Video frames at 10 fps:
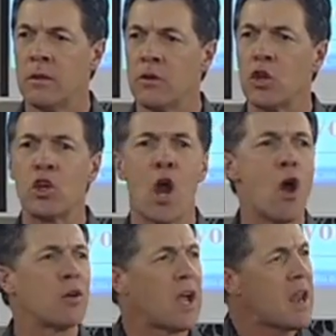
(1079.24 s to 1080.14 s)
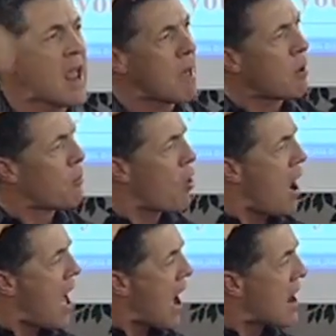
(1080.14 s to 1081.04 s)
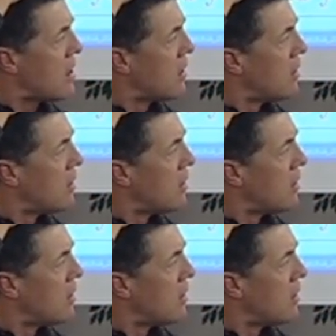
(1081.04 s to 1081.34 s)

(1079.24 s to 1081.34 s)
To go get him a bride.